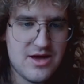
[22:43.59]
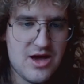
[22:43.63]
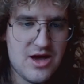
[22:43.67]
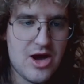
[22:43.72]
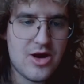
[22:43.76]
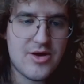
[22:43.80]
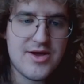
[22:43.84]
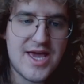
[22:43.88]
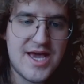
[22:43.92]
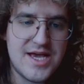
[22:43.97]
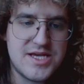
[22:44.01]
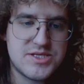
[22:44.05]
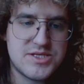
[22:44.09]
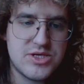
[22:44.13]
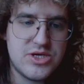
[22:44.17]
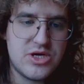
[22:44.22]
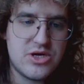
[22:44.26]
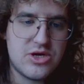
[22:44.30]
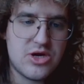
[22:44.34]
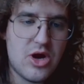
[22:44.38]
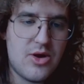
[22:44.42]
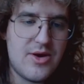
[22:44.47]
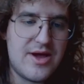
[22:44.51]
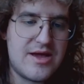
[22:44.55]
Okay, so
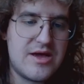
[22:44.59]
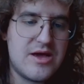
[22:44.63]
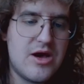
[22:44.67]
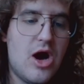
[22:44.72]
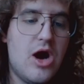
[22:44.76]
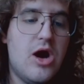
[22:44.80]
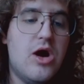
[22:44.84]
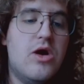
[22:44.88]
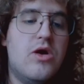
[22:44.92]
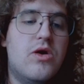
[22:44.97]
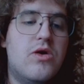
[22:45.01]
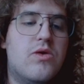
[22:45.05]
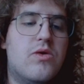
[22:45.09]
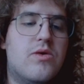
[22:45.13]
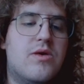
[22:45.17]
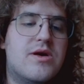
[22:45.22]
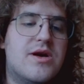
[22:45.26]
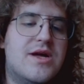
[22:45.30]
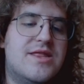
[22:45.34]
you're going, oh,